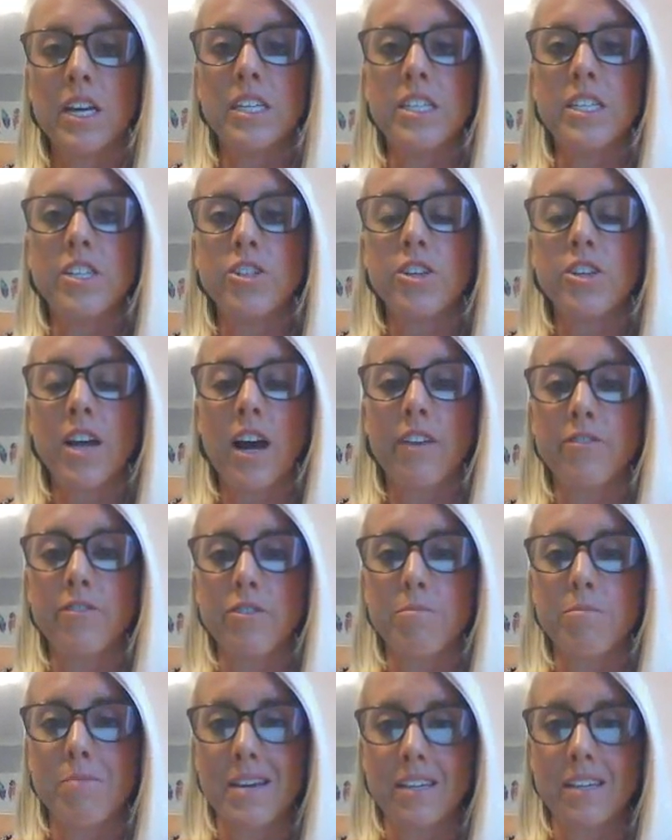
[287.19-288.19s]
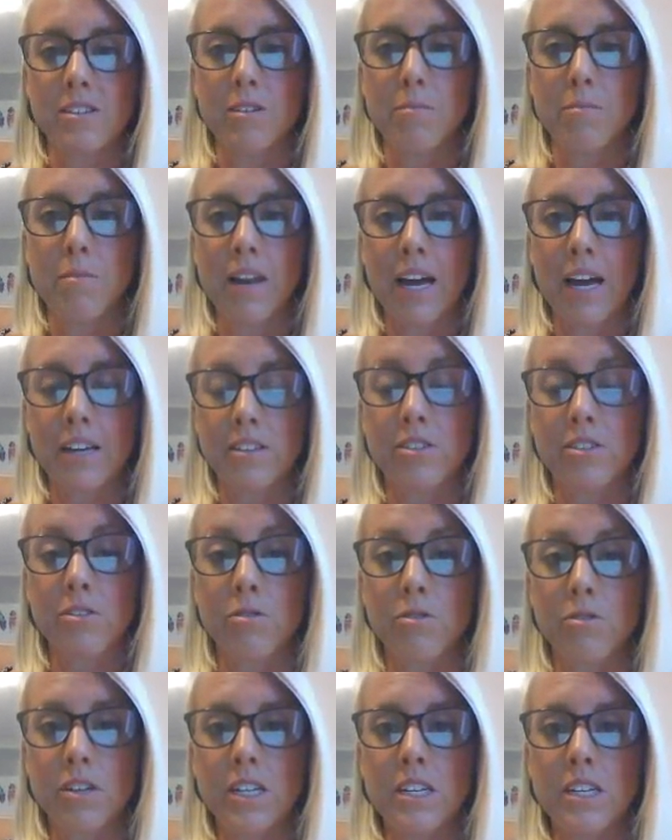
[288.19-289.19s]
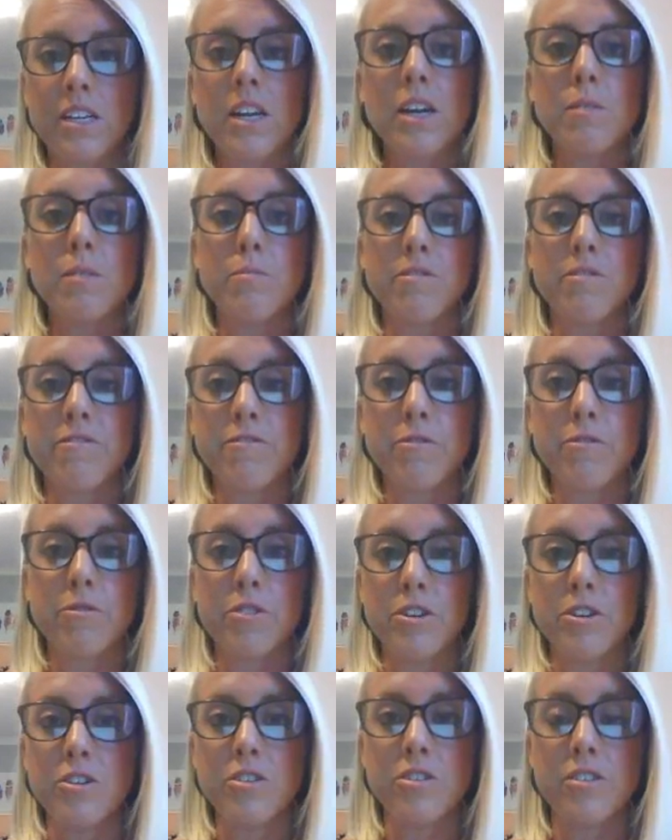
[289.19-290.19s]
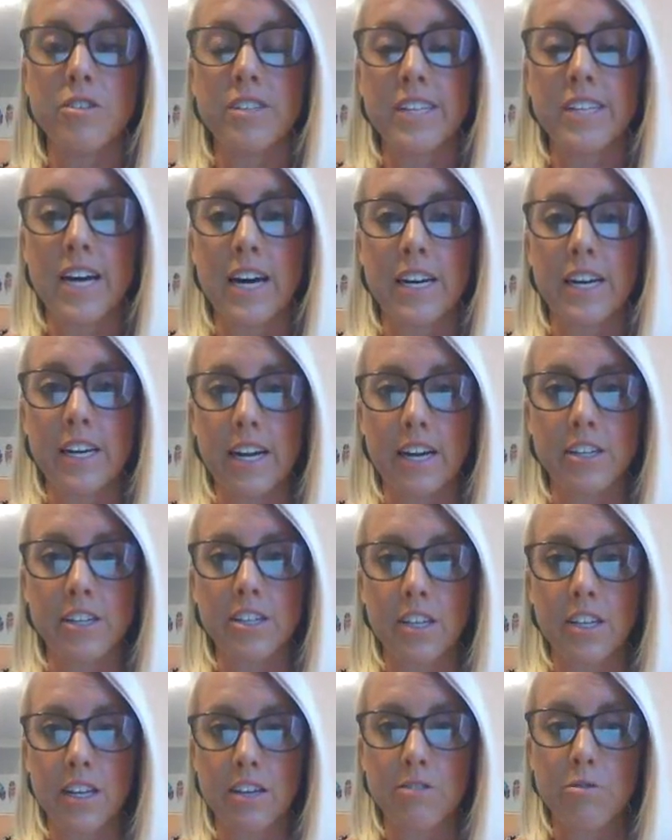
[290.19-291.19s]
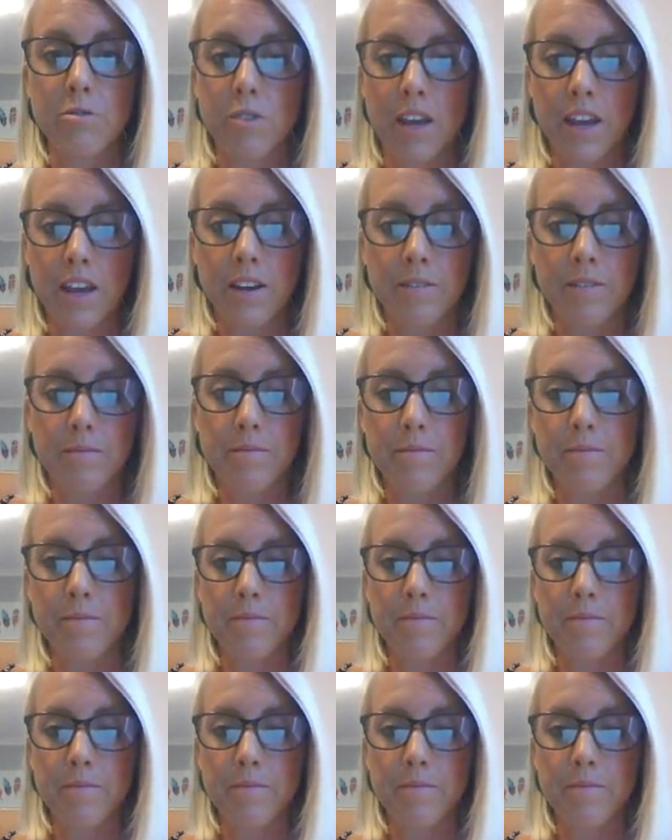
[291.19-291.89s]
Did you have your mise en place sorted before you started actually cooking?